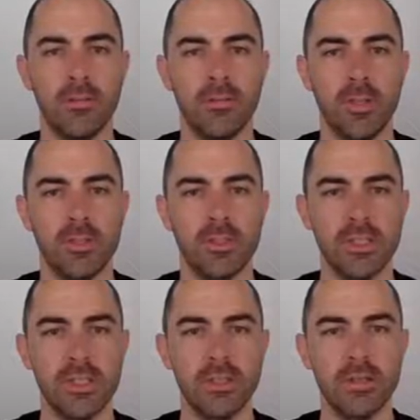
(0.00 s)
Now let's
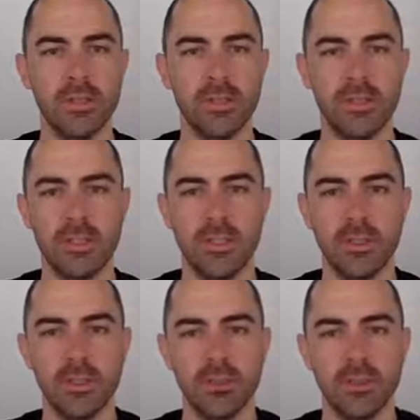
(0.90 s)
take a look at the
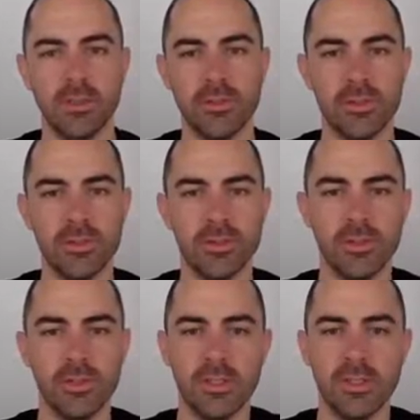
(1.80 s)
image reconstruction.
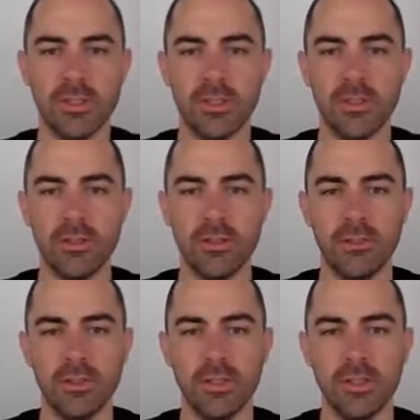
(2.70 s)
And on the left
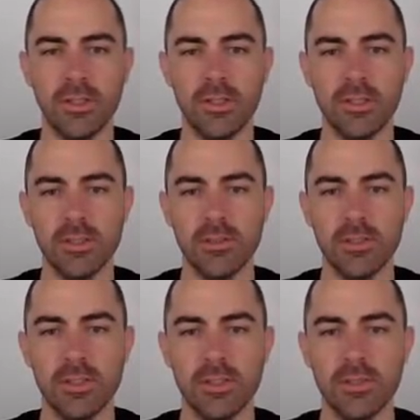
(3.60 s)
you see the events and on the
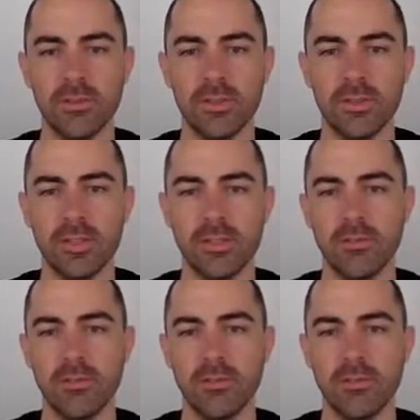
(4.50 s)
right you see a